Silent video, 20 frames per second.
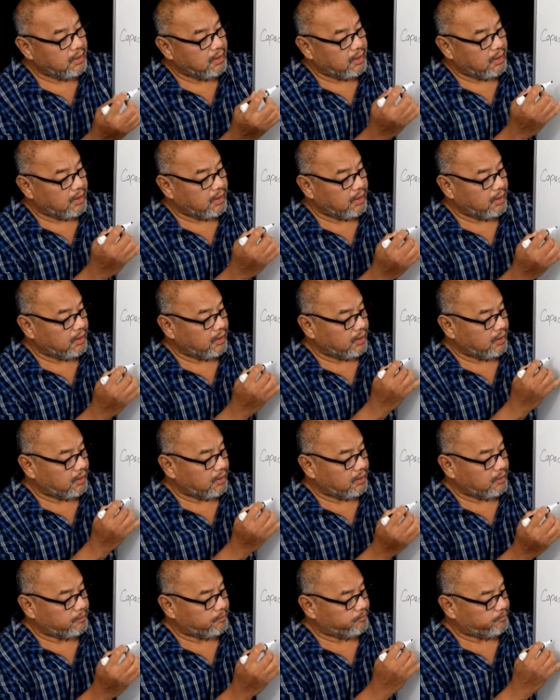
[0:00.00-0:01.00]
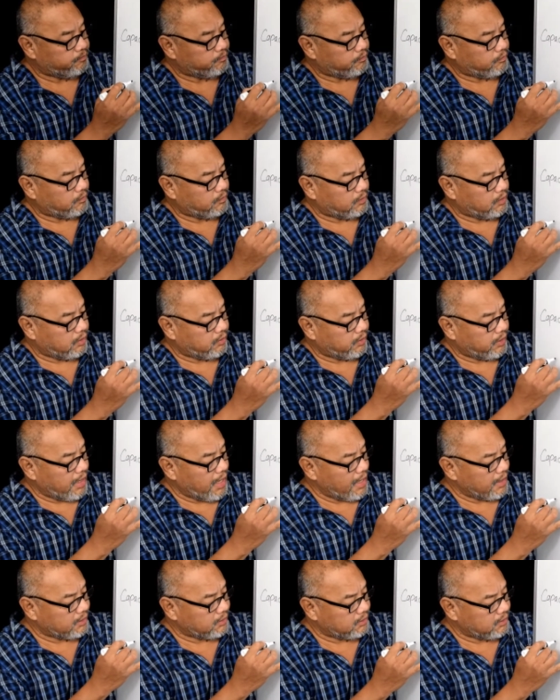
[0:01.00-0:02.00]
The
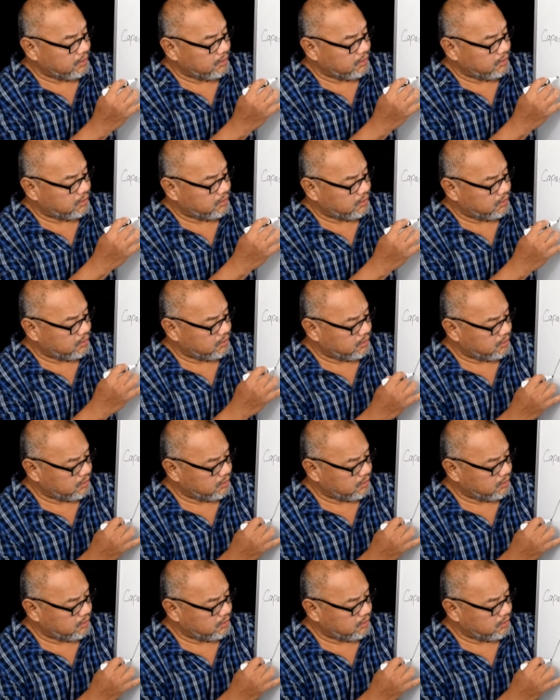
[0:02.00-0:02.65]
reactance,